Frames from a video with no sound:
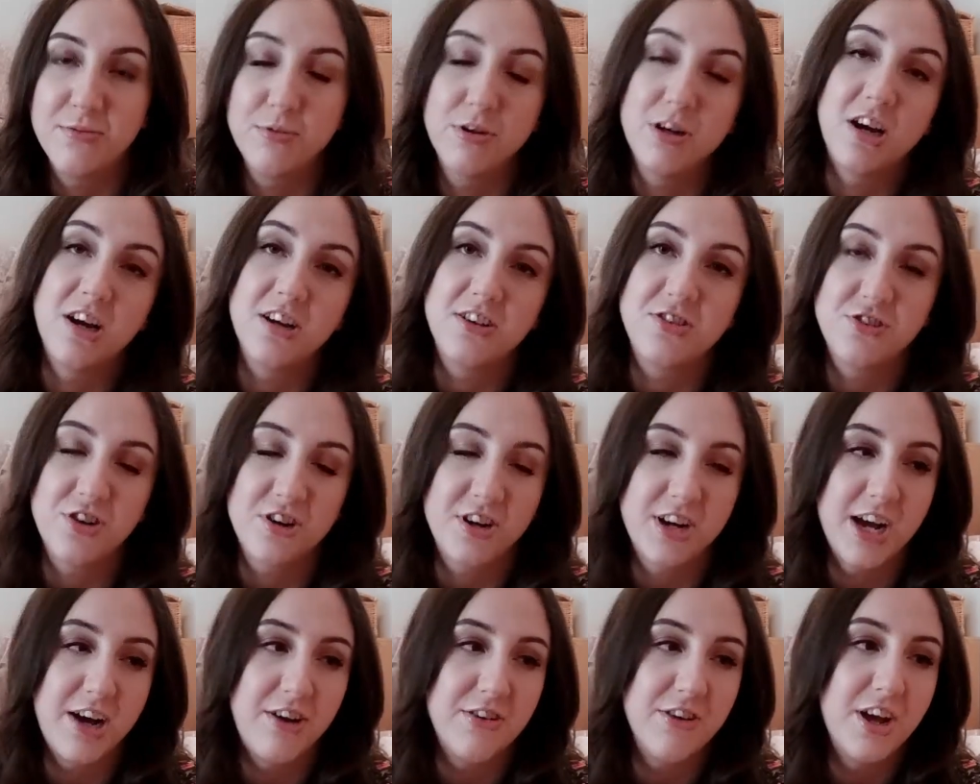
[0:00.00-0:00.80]
Well, I
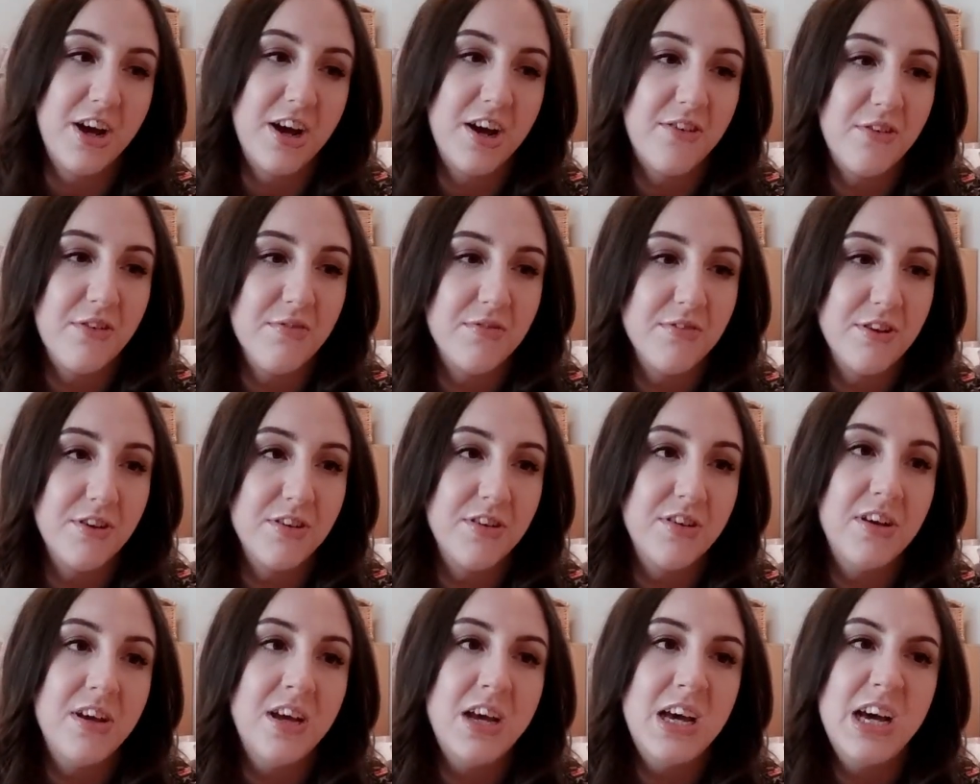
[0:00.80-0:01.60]
tried it out on her
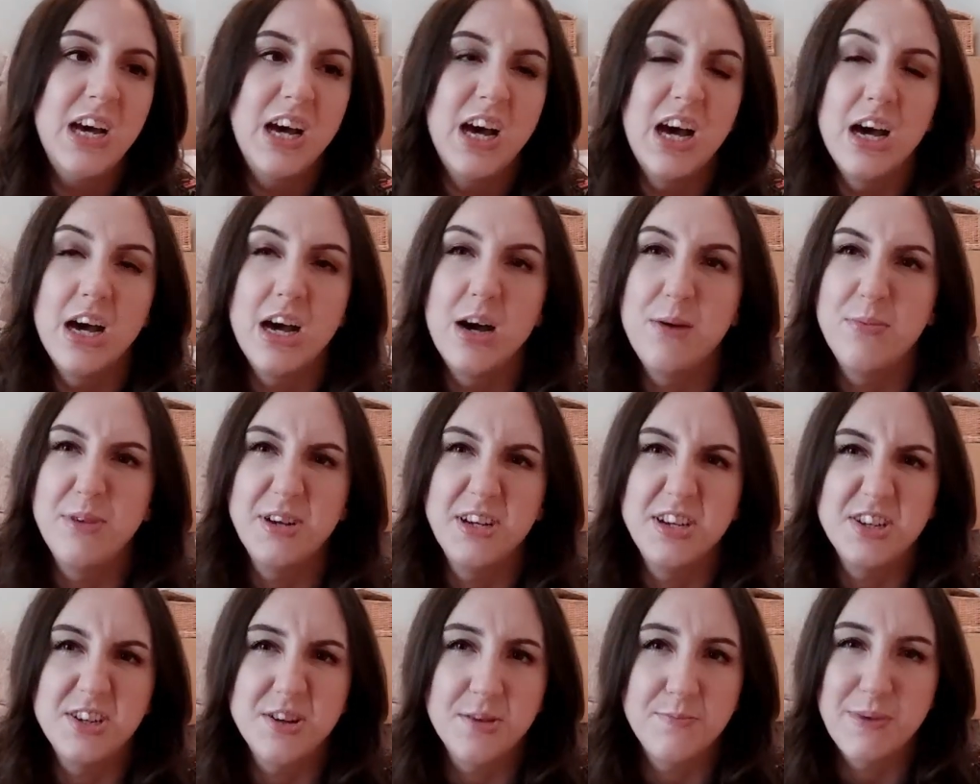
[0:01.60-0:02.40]
oven,
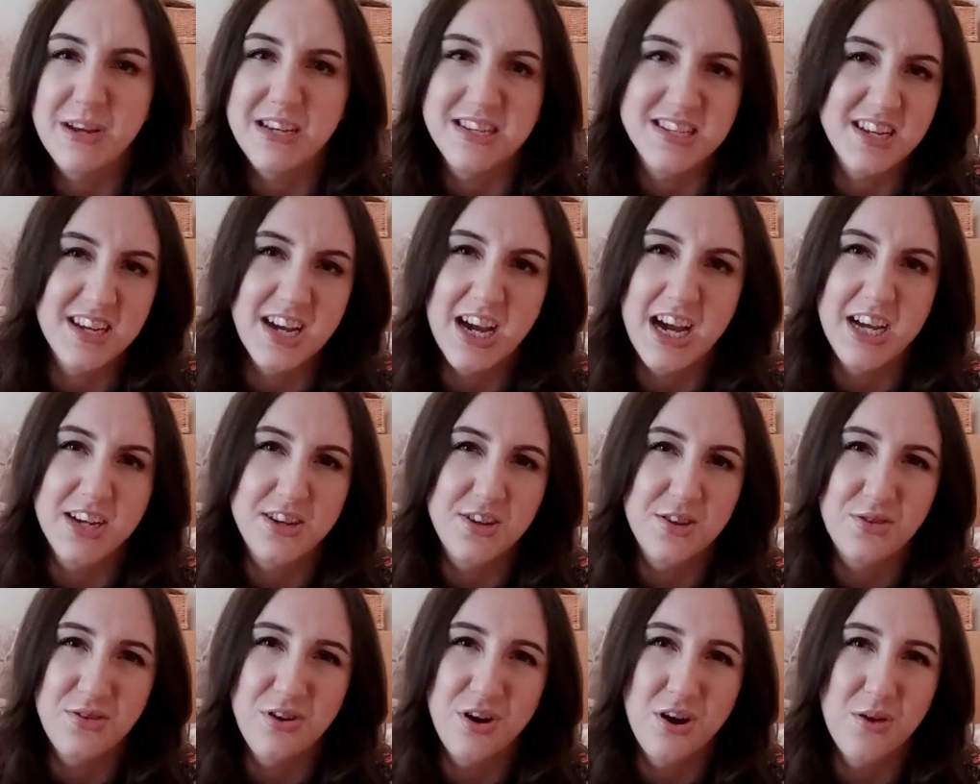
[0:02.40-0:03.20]
and it basically I had
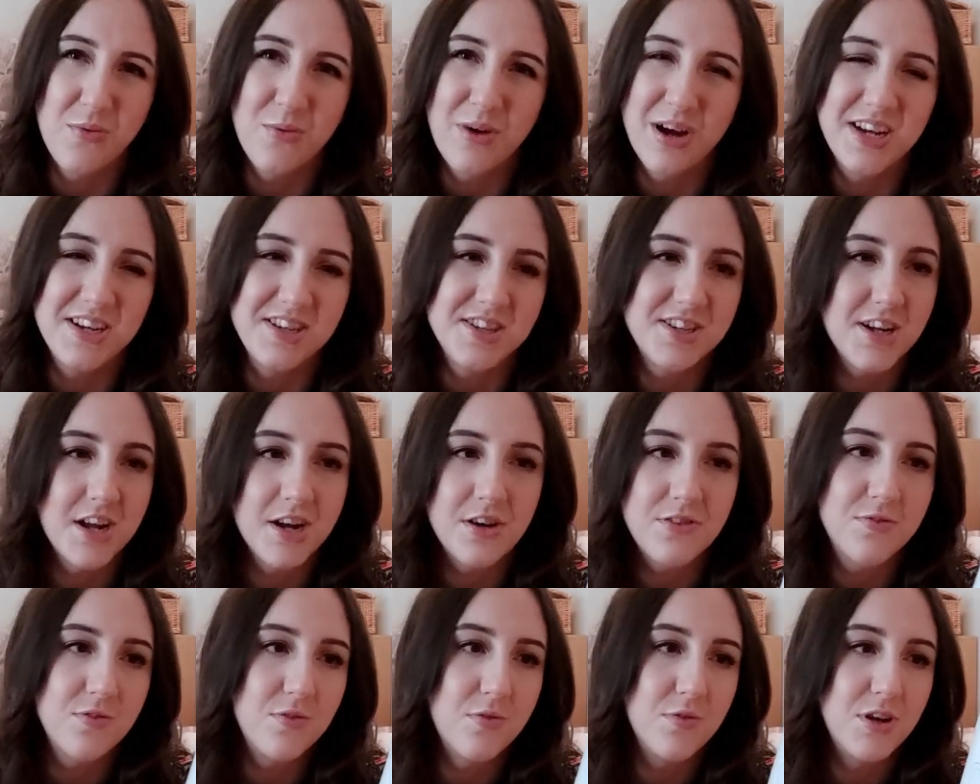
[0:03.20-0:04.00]
to throw it away. It
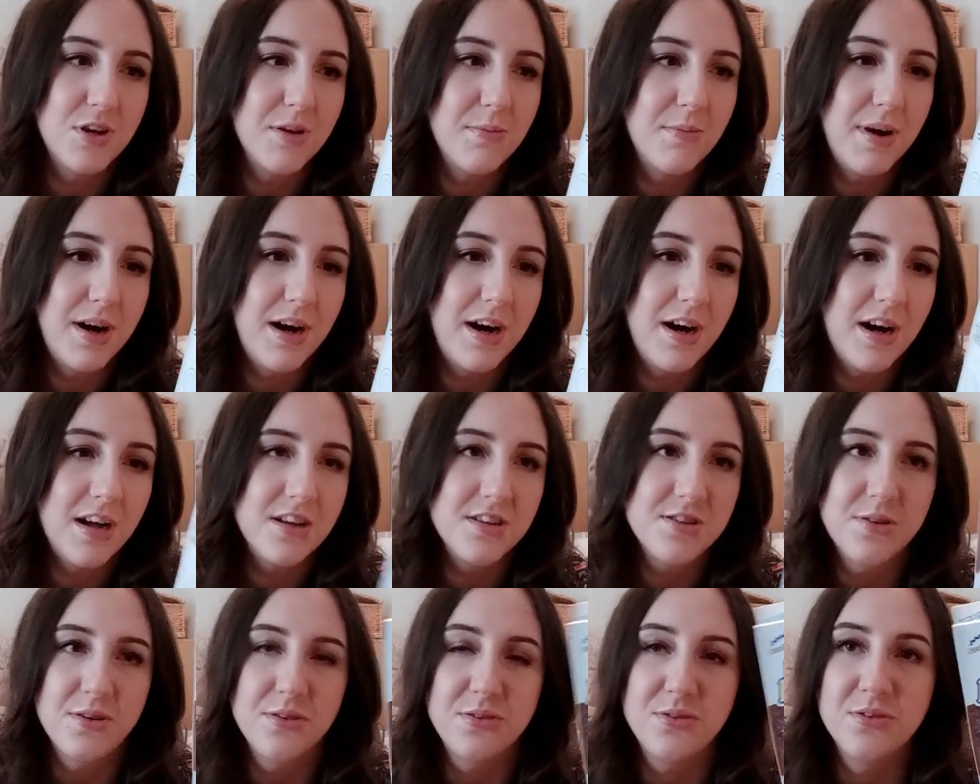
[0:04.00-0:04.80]
started falling
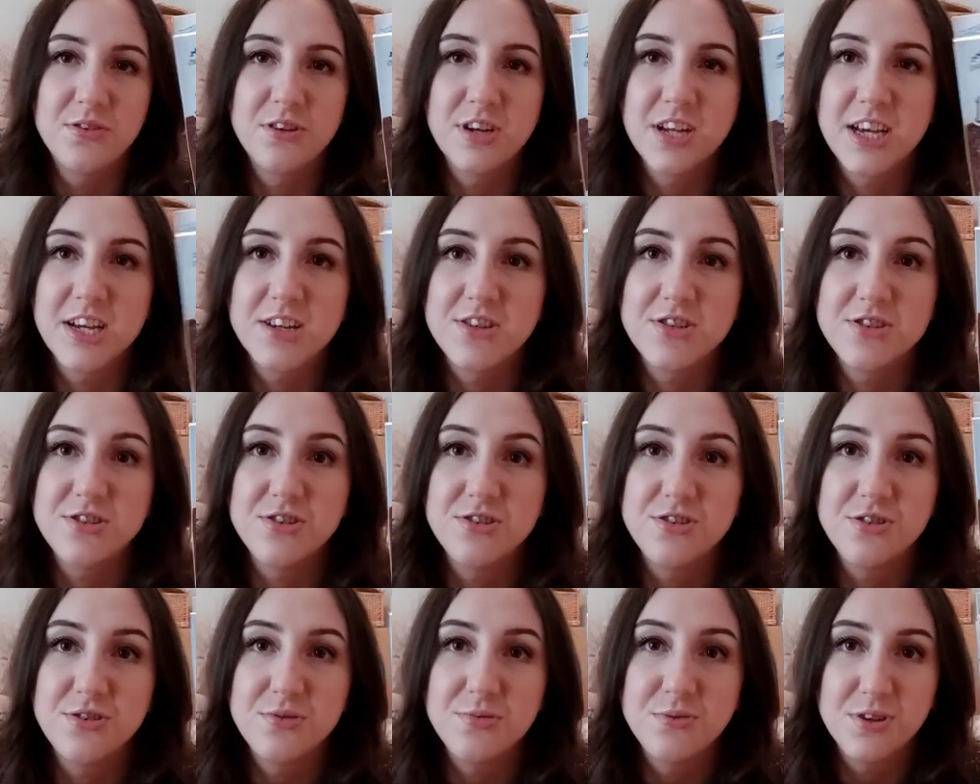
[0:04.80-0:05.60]
apart, so I thought I'd get
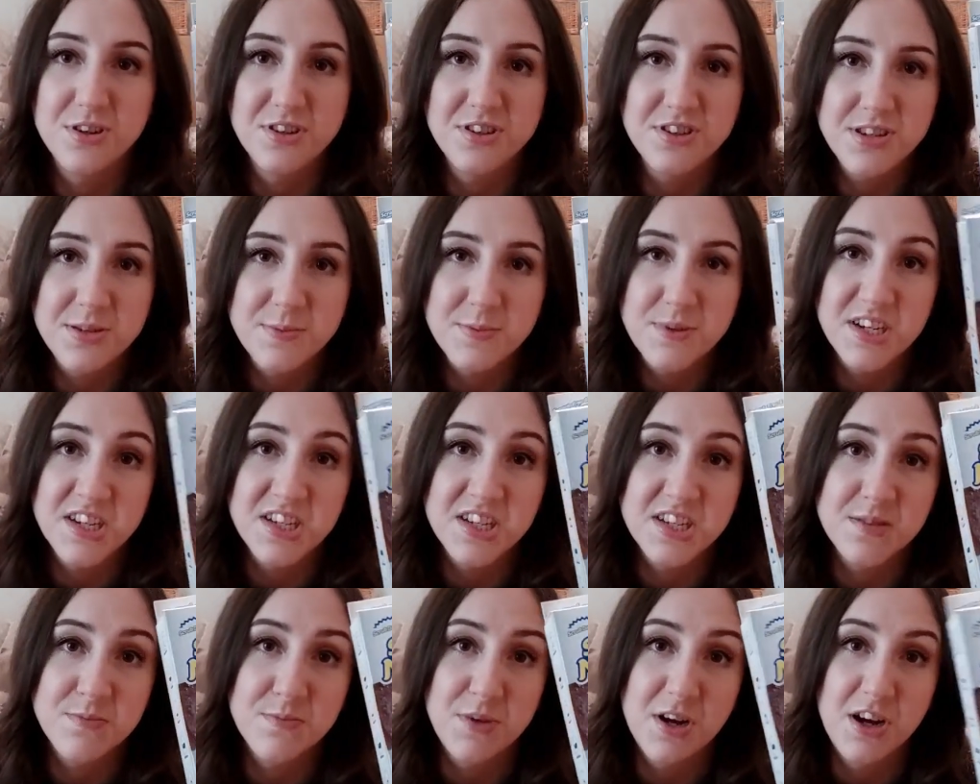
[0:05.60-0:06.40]
2 new ones
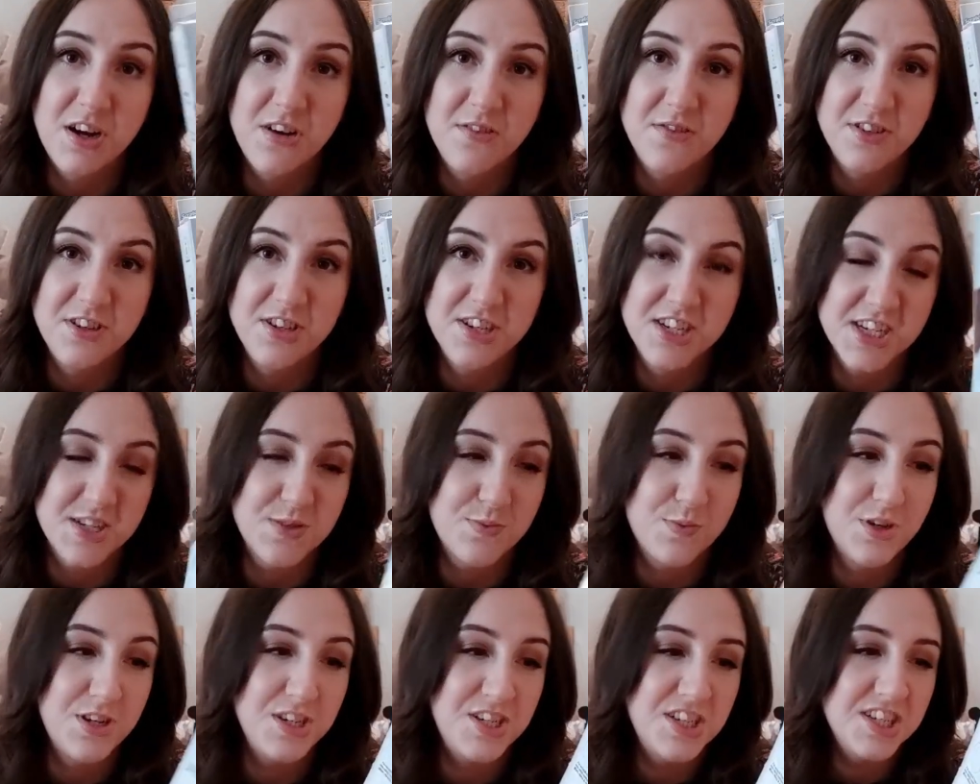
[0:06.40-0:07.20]
because my oven
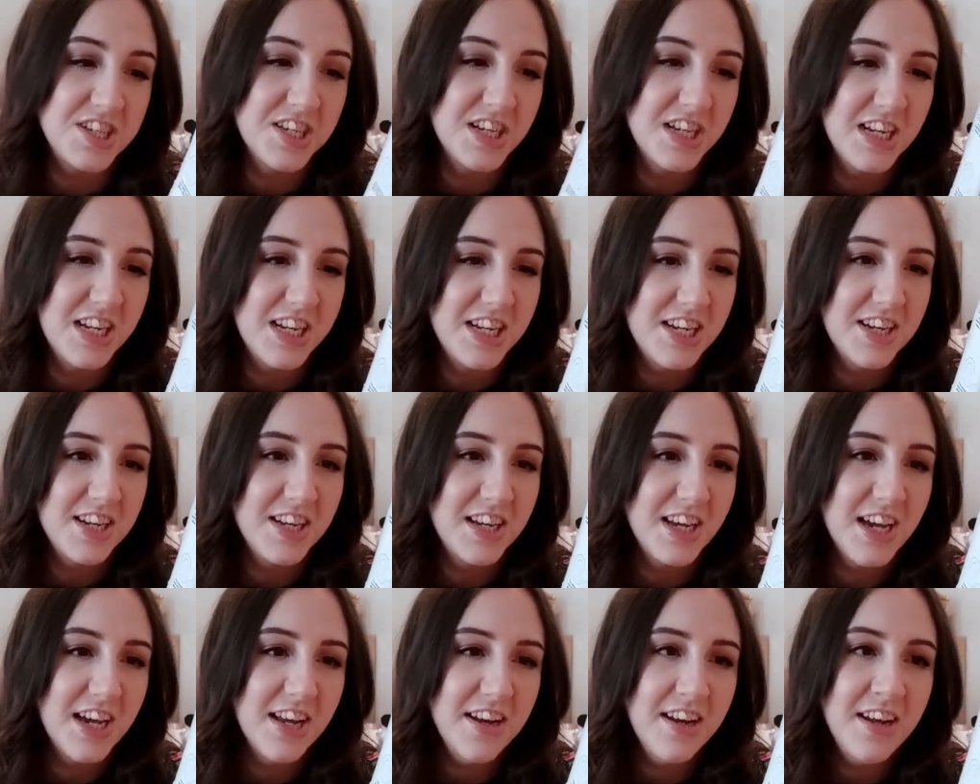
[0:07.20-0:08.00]
desperately needs cleaning
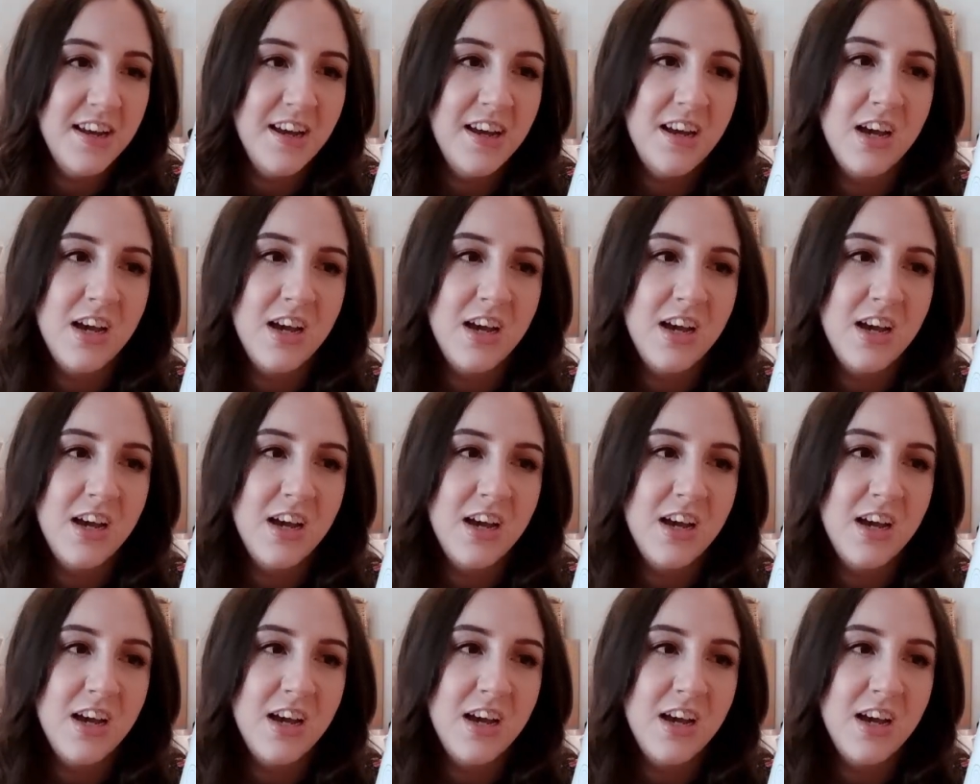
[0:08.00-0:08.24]
again.